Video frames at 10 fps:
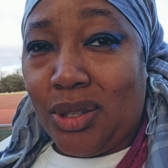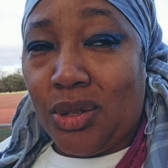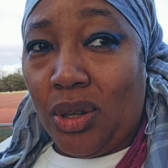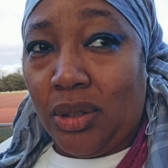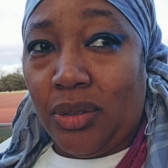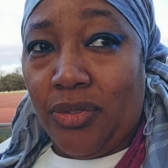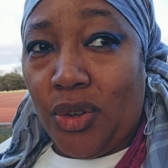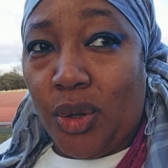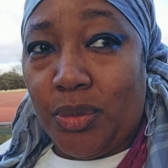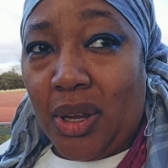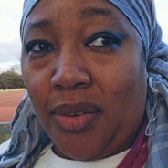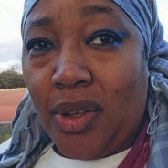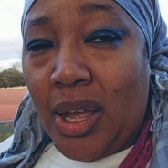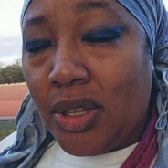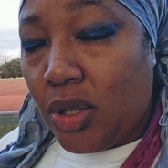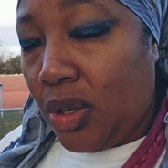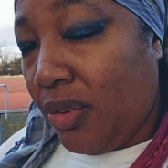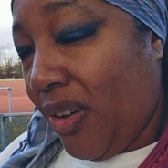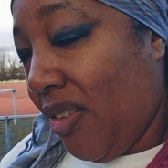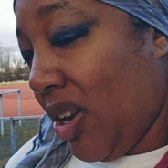subtle forms of, to cut
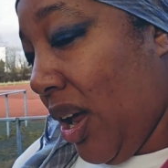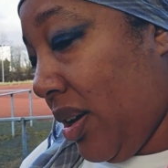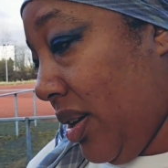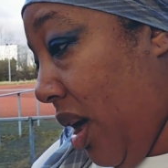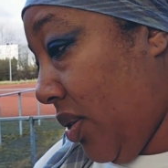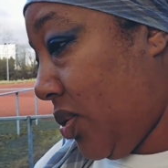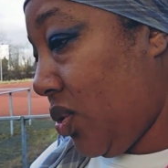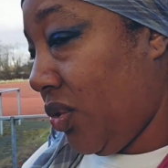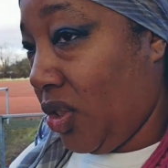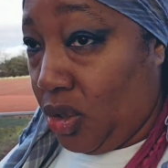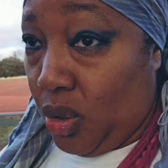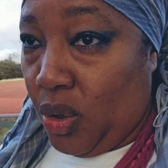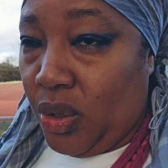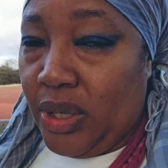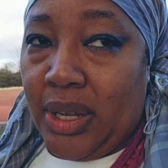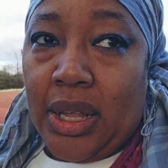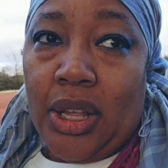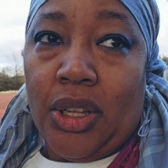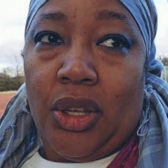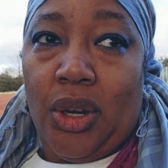very like long story short,
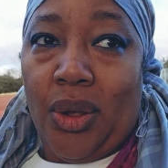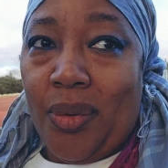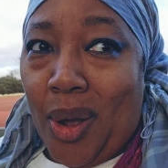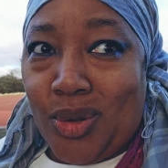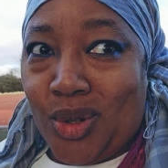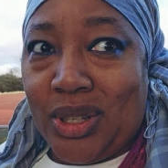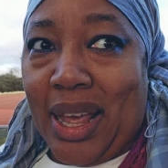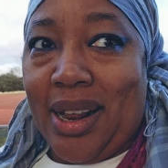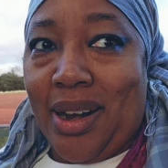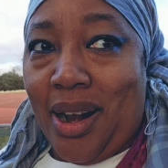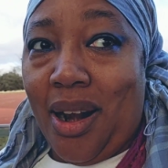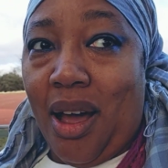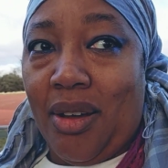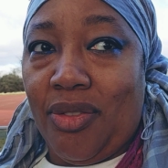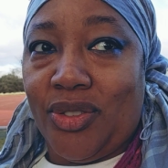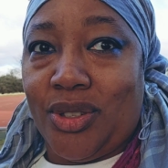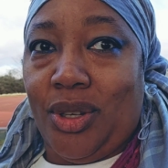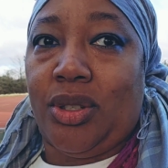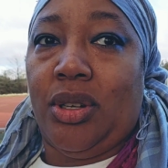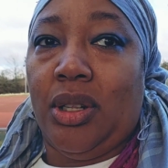you know, I was just getting a lot of
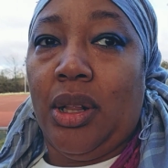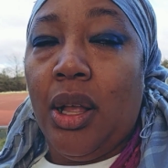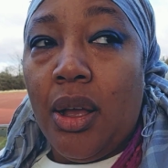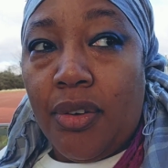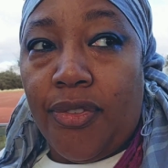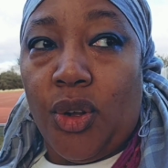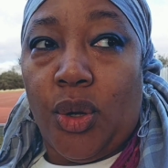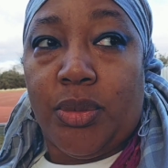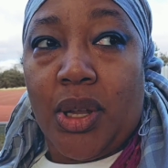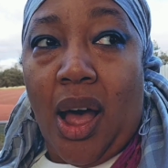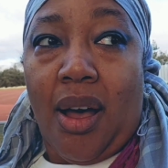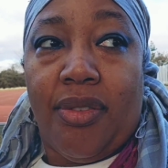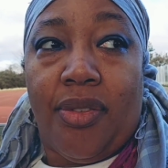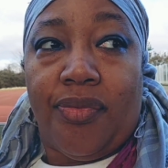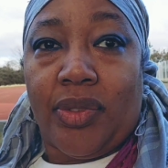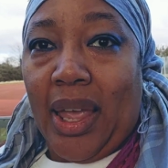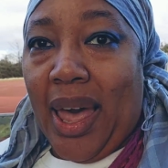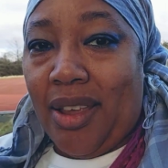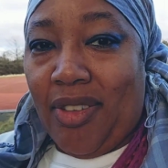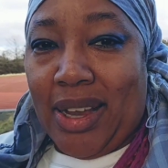subtle forms of
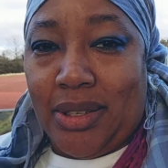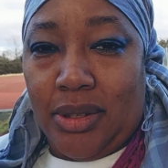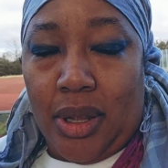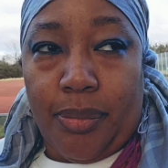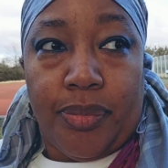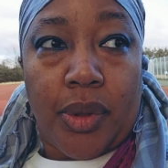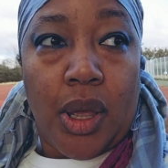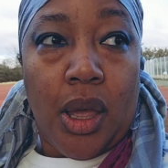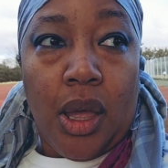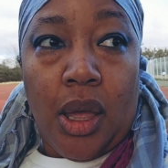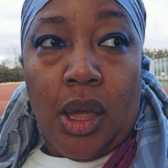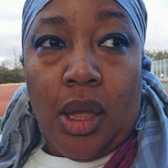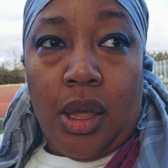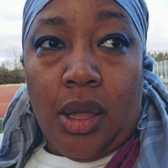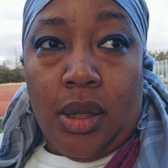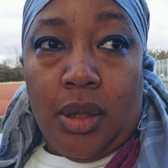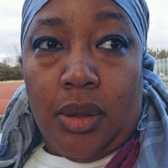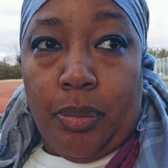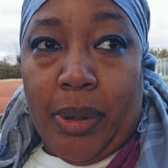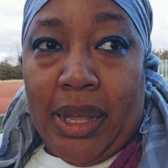A, racism,
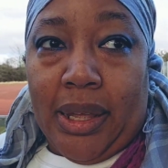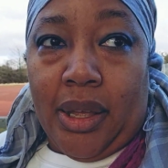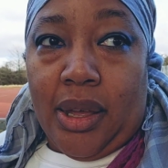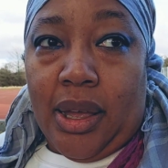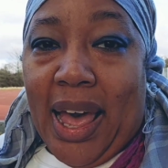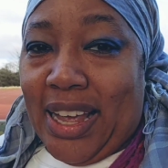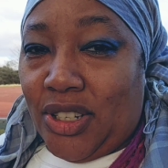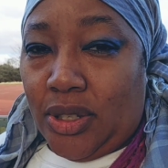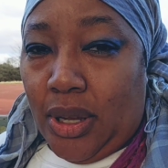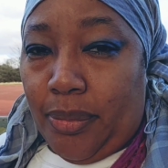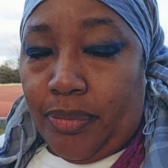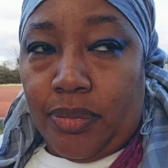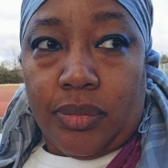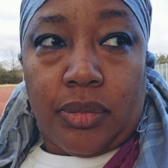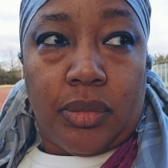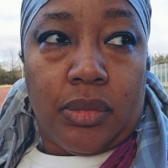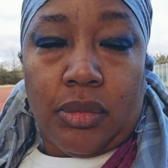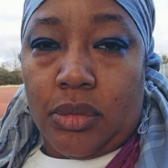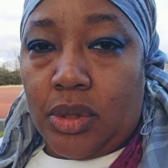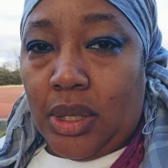B, ageism,
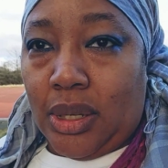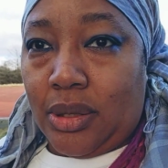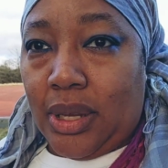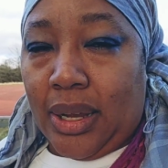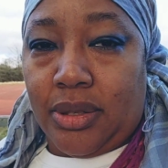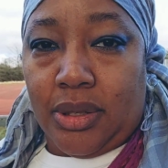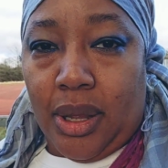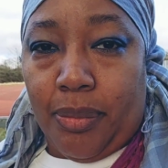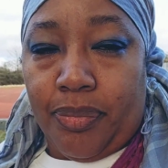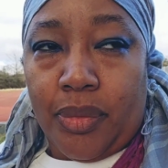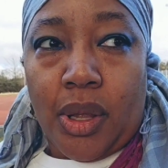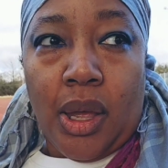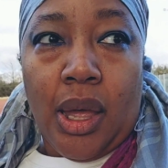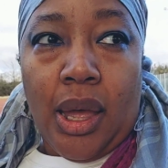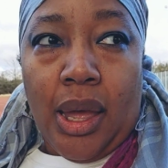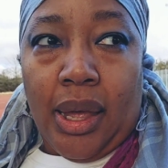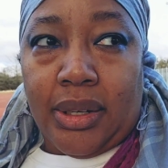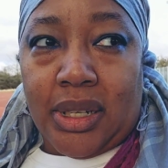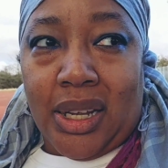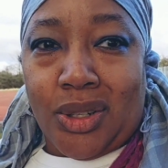C, sexism,
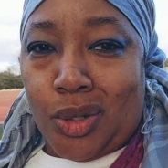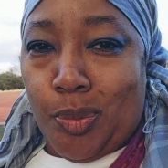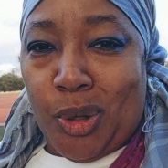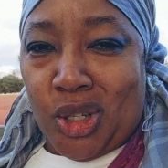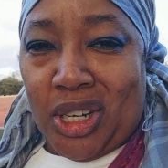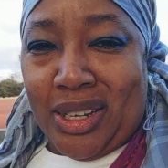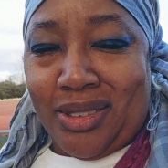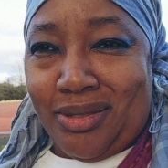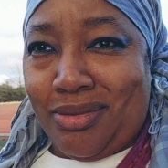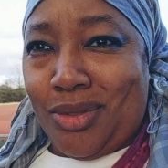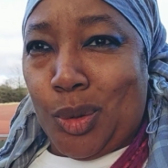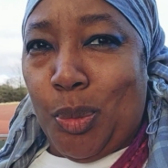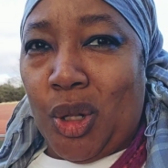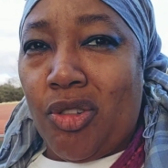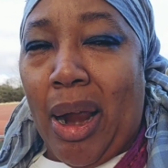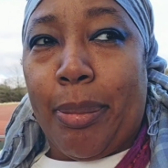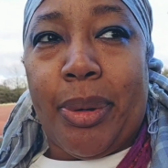and D, just bullshit, just bullcrap.